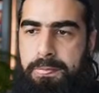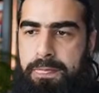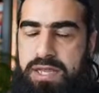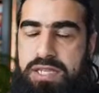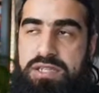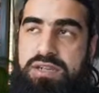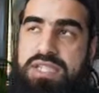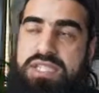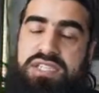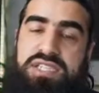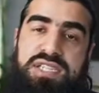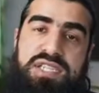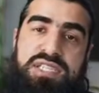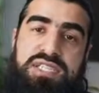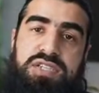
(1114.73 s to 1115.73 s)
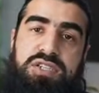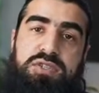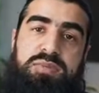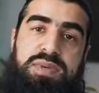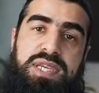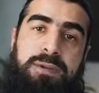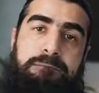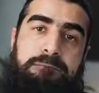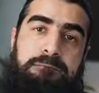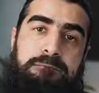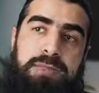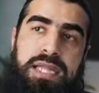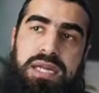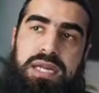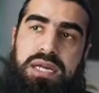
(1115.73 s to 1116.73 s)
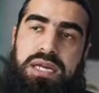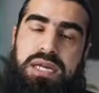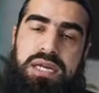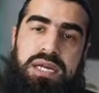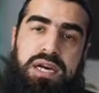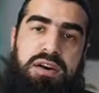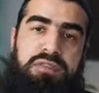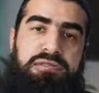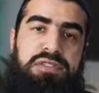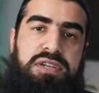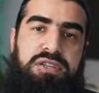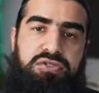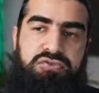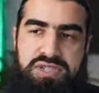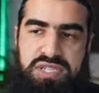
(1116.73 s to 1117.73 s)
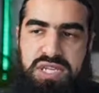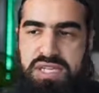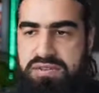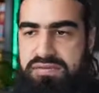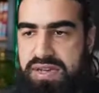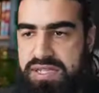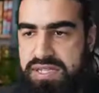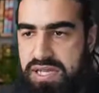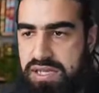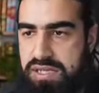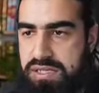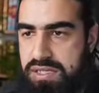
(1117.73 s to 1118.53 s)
It's, sorry, it's just considered to be uh, afdal to recite the Fatiha.